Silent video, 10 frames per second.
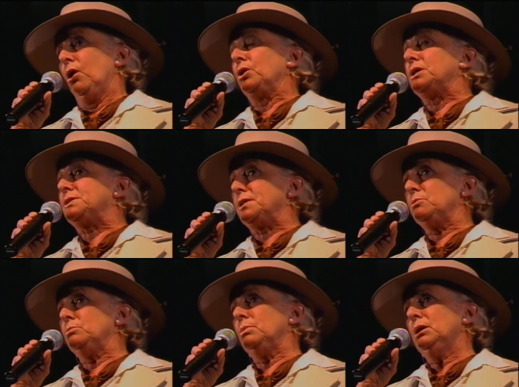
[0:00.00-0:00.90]
on a
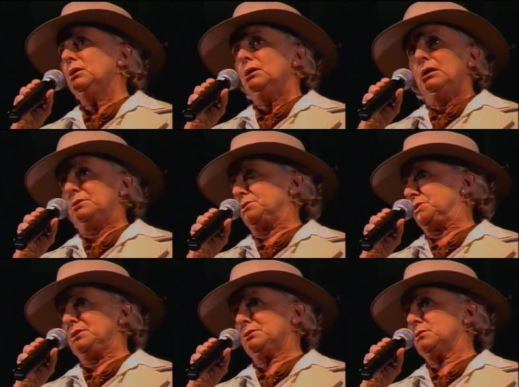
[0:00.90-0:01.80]
dim and
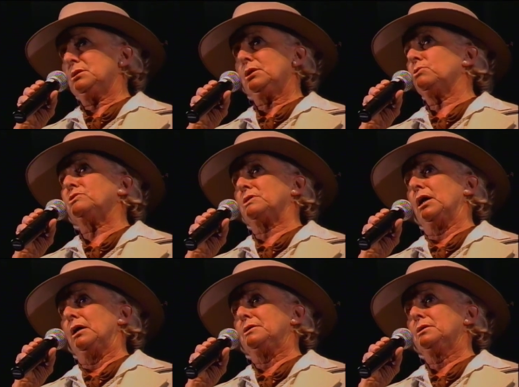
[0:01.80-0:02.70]
distant
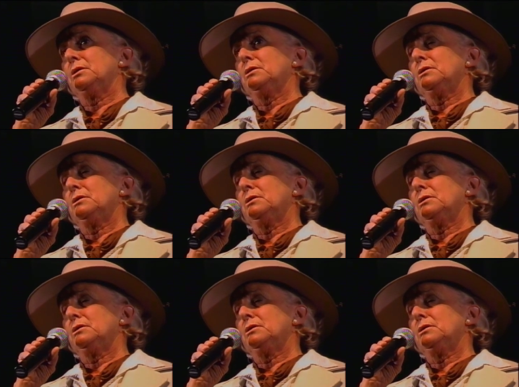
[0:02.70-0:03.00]
hillside,